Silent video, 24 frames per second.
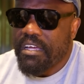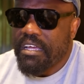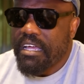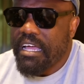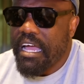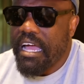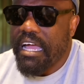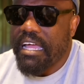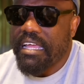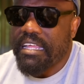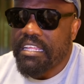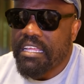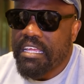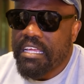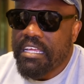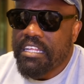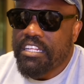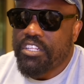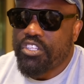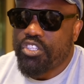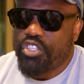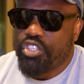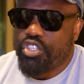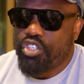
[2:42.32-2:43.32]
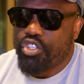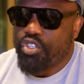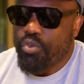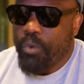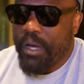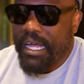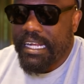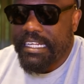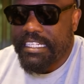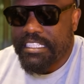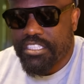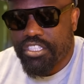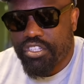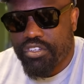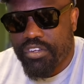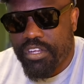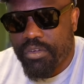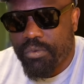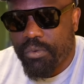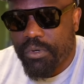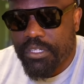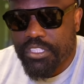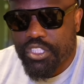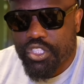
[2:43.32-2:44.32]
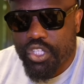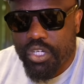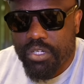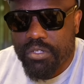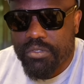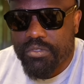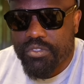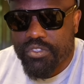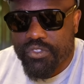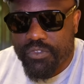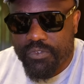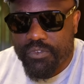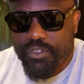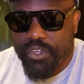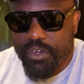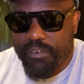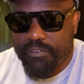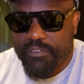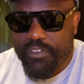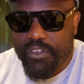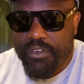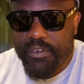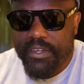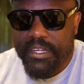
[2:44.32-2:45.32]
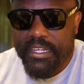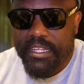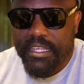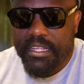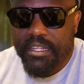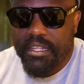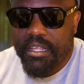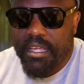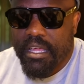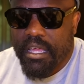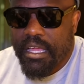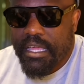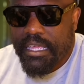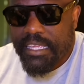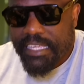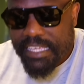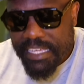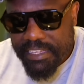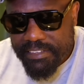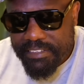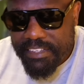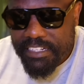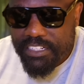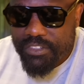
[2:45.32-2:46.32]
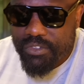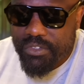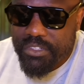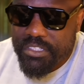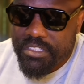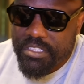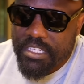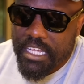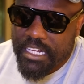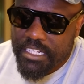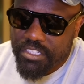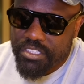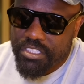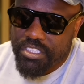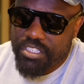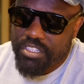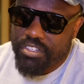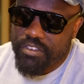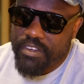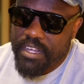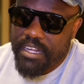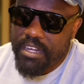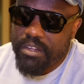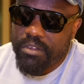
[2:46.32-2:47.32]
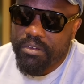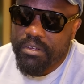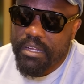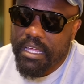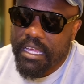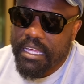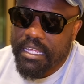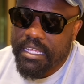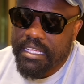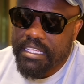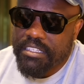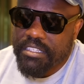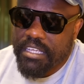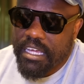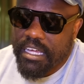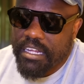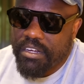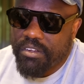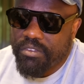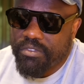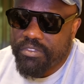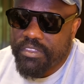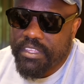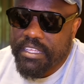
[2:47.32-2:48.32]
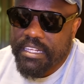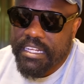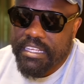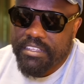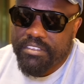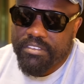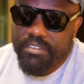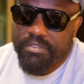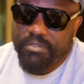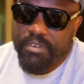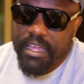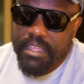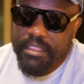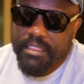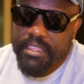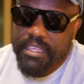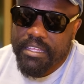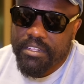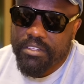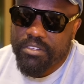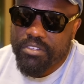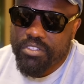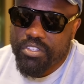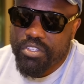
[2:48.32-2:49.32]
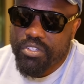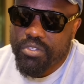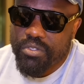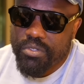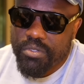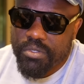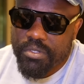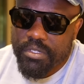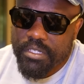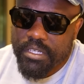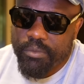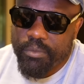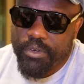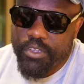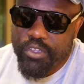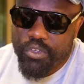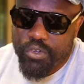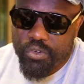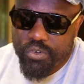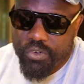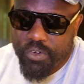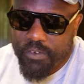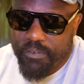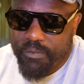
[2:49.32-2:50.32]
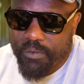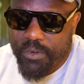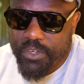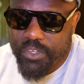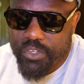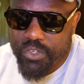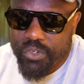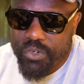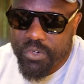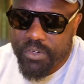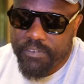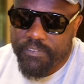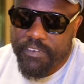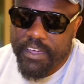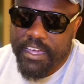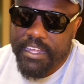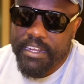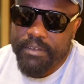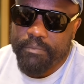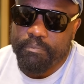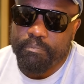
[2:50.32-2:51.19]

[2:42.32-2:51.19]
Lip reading: I disagree with what John Fury did? Yes, I do. I disagree. I don't think that's the right thing to do. When you're not a fighter.